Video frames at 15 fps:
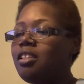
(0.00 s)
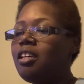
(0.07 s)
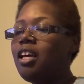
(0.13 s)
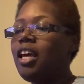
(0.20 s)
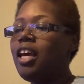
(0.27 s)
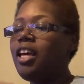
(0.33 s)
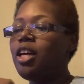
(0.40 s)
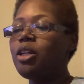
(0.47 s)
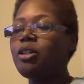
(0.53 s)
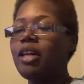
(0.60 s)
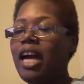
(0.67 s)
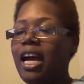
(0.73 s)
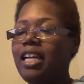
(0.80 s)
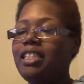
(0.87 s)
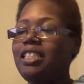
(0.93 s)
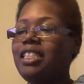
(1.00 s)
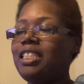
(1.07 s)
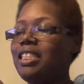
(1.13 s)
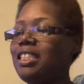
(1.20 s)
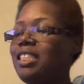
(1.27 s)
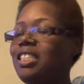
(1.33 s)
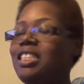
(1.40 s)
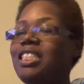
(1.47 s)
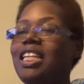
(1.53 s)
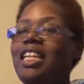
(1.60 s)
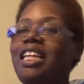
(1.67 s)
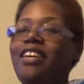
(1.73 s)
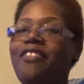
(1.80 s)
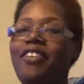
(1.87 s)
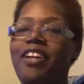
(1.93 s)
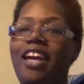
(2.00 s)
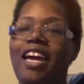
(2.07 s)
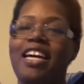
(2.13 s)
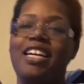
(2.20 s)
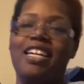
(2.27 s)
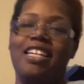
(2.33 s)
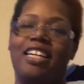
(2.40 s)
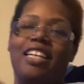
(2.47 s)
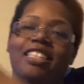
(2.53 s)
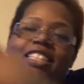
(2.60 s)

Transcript: DHL guy just delivered us